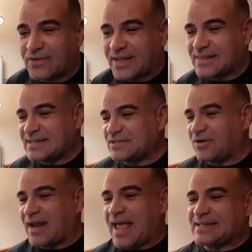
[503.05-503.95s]
and they
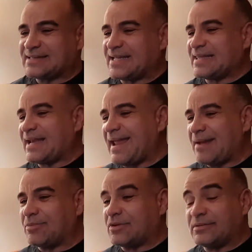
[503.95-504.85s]
start asking the
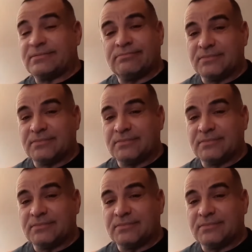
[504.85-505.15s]
neighbors,